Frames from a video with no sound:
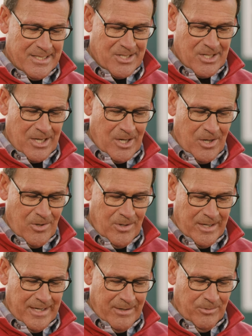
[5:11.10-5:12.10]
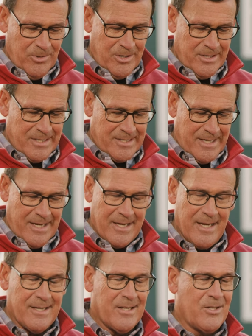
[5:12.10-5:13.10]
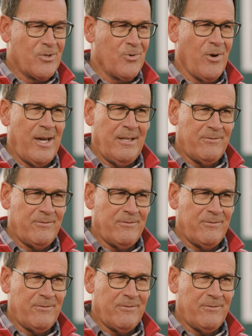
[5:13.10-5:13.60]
so it was a great